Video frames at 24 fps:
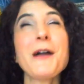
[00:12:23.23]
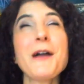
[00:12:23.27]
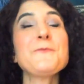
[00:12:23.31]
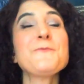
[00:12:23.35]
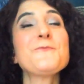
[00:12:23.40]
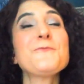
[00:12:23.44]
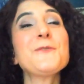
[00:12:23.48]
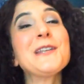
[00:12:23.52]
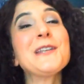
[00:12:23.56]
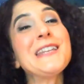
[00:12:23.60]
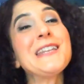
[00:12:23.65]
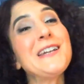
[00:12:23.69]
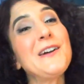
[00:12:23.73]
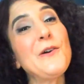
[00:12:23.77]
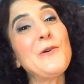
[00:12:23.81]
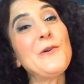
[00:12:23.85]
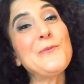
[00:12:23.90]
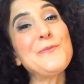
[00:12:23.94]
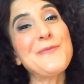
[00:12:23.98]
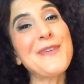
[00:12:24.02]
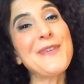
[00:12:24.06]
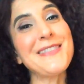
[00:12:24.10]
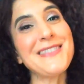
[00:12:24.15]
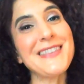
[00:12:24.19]
I really
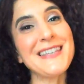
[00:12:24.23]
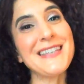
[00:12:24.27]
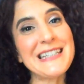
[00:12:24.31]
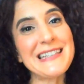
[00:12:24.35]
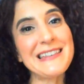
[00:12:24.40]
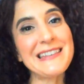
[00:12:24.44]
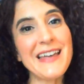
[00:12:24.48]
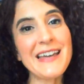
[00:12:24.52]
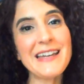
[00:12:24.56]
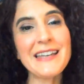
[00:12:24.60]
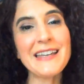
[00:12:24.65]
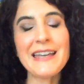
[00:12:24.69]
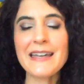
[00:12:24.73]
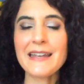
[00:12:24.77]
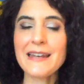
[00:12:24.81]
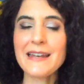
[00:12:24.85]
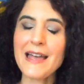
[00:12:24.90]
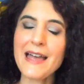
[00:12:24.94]
hope that they did like it.